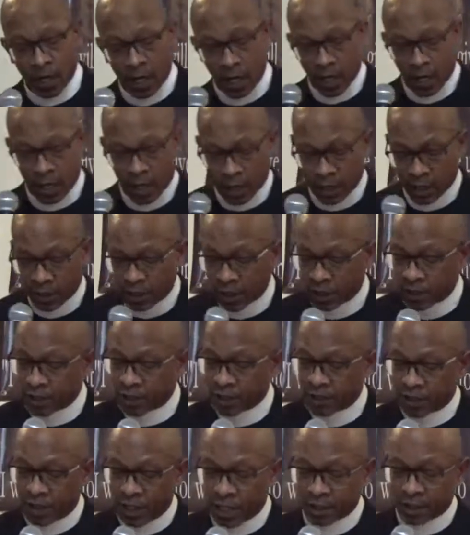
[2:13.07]
And this
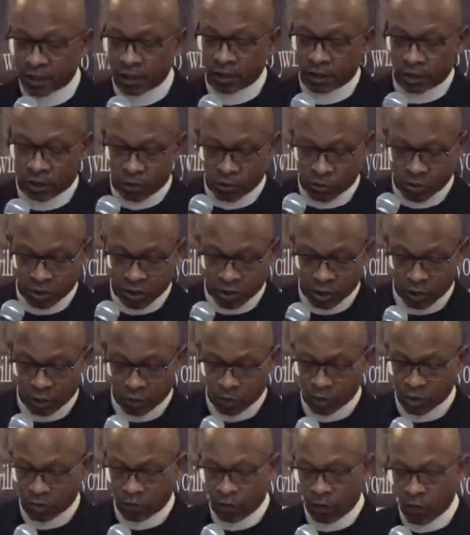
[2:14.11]
is lesson 2 in
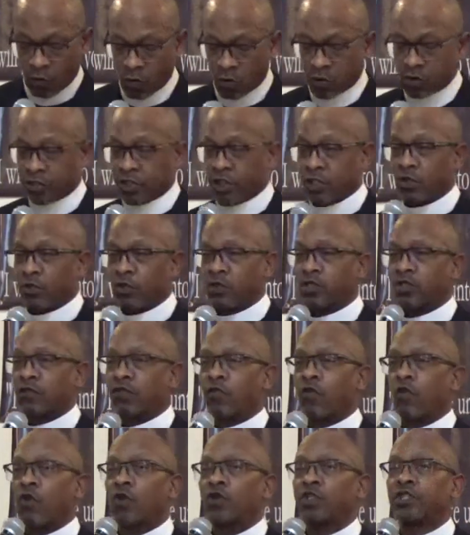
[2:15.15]
series 4. And series
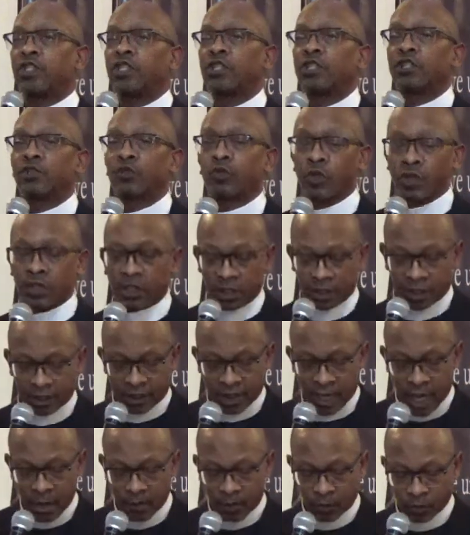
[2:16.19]
4 deals with
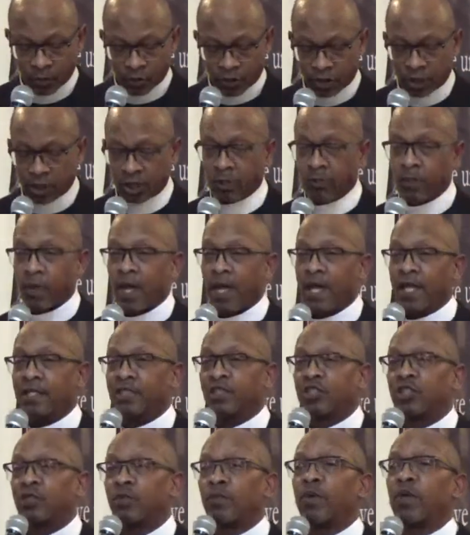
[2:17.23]
discipleship
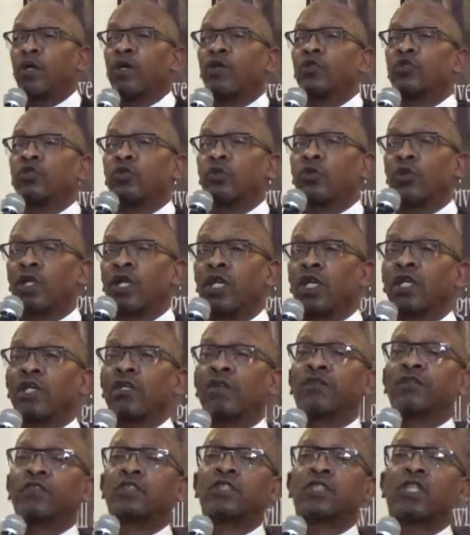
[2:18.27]
and spiritual
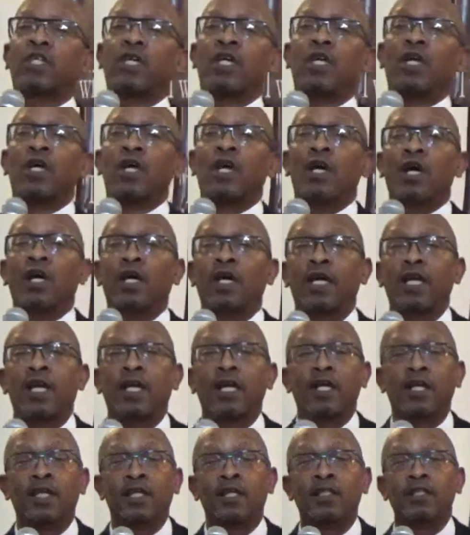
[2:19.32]
gifts.
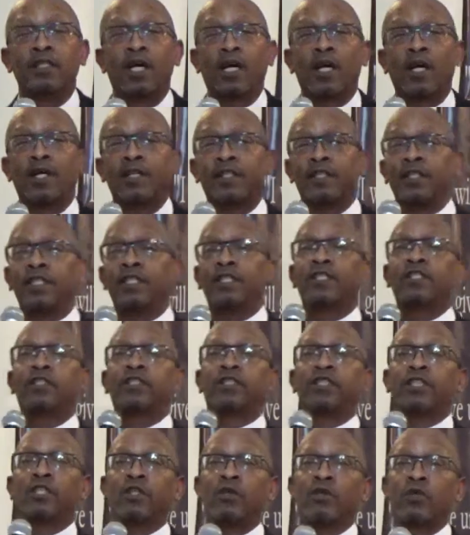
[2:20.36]
Again, this
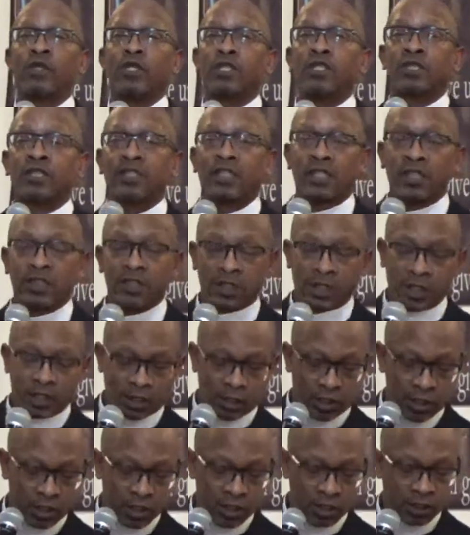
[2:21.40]
series
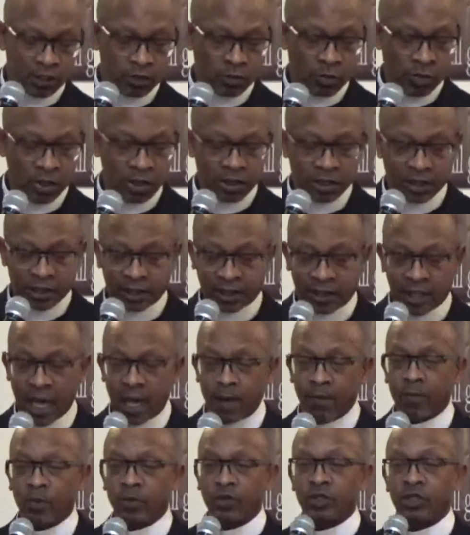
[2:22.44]
deals with
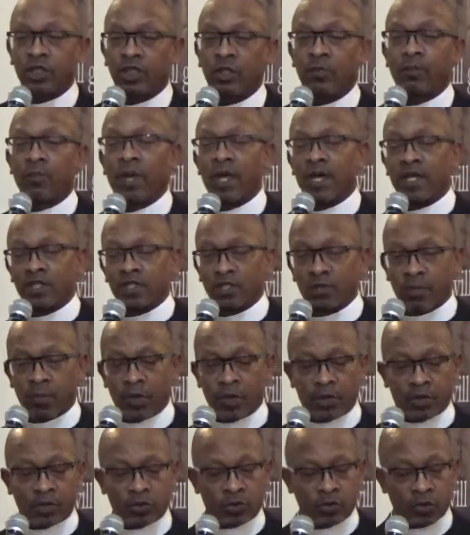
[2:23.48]
discipleship and
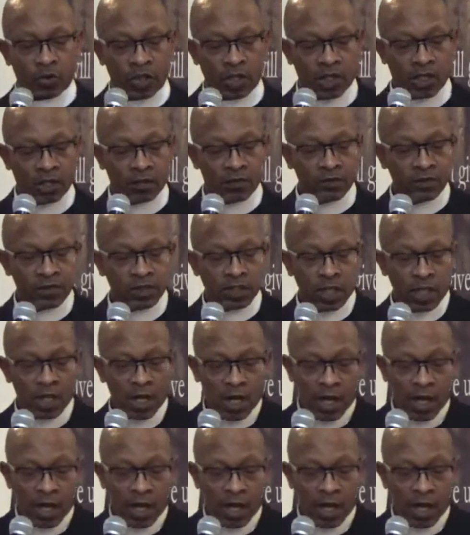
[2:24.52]
spiritual gifts.